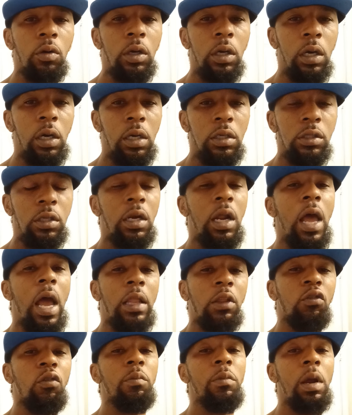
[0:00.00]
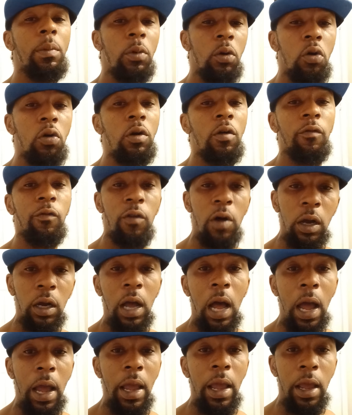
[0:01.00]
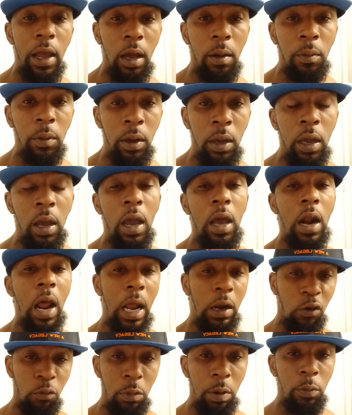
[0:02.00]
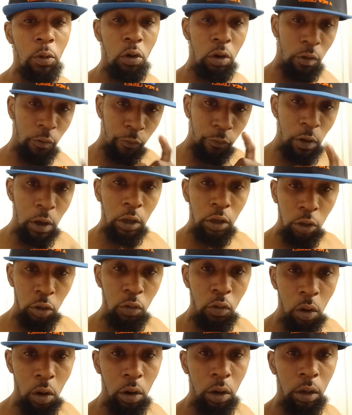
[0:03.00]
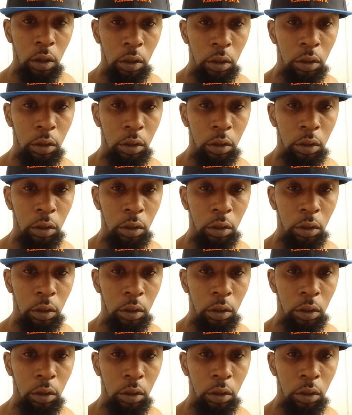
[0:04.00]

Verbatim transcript: cuz then I had to remember who the fuck I am, and I had to remember who the fuck you are.